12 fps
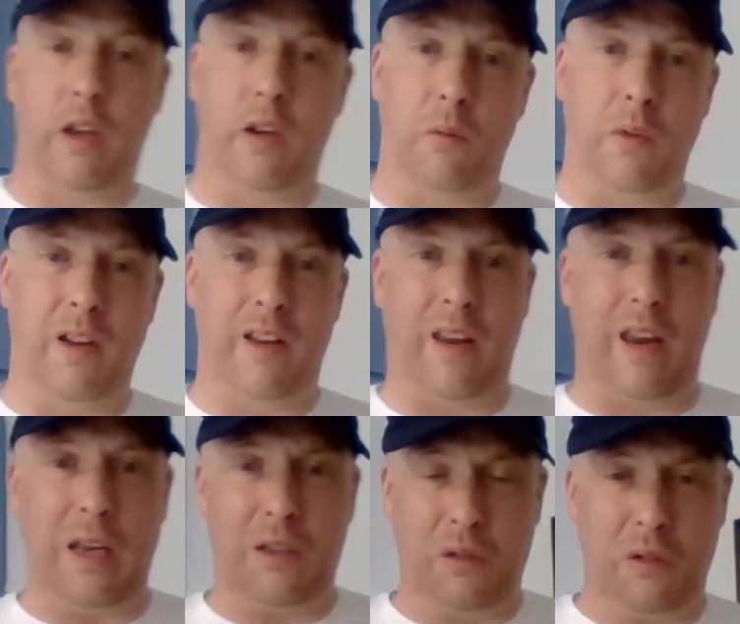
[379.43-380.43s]
you know what, Leggy,
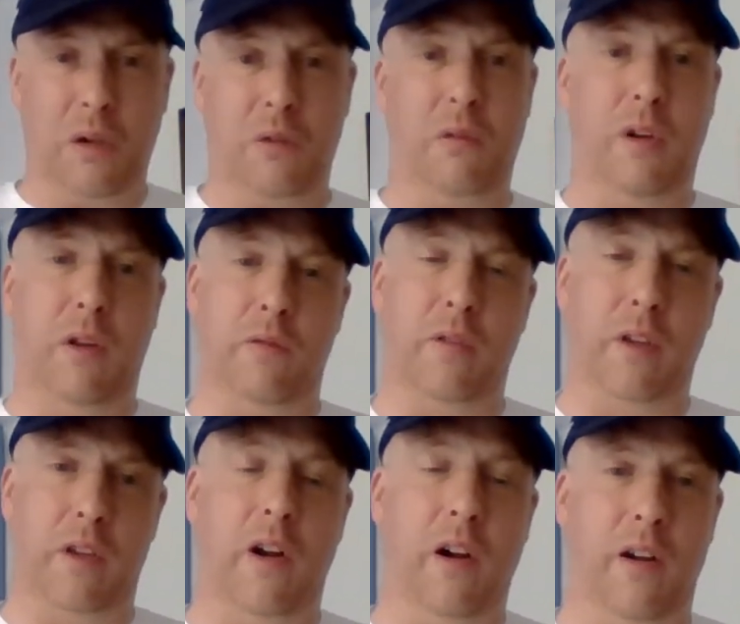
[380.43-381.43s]
it's not really for a
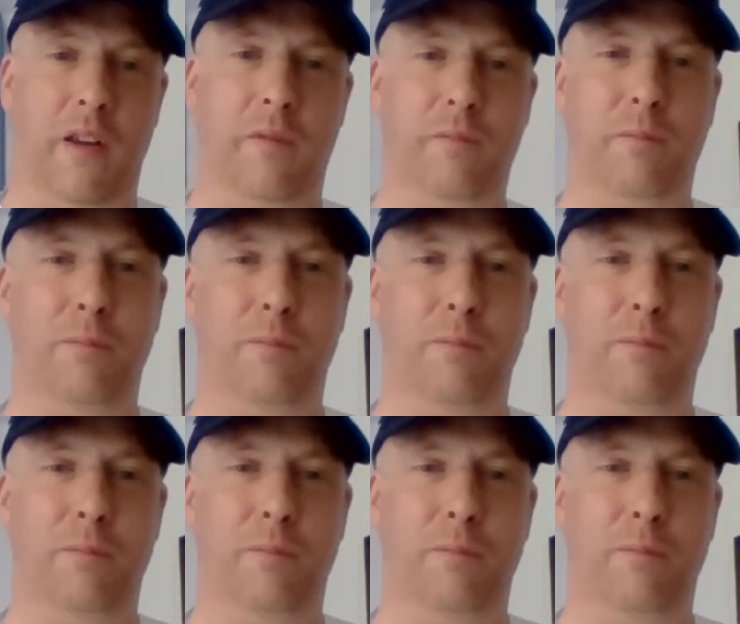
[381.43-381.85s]
guy.